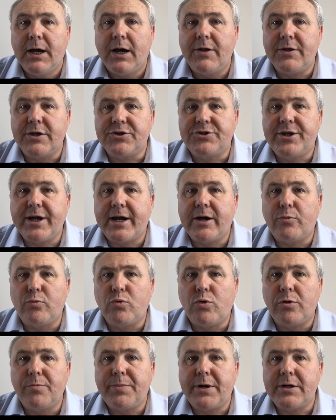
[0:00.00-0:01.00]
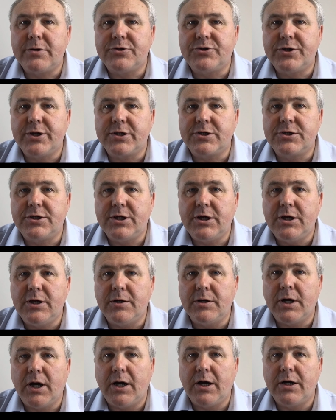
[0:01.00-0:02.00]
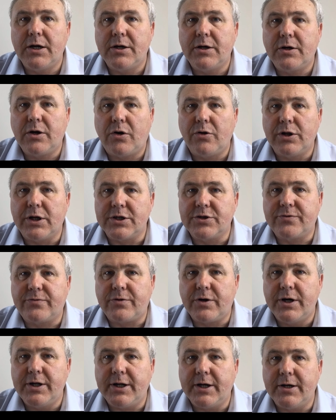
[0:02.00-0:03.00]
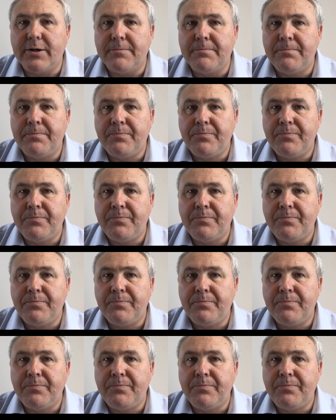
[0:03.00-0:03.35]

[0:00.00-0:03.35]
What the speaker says: and that's down £1.60 on last Friday.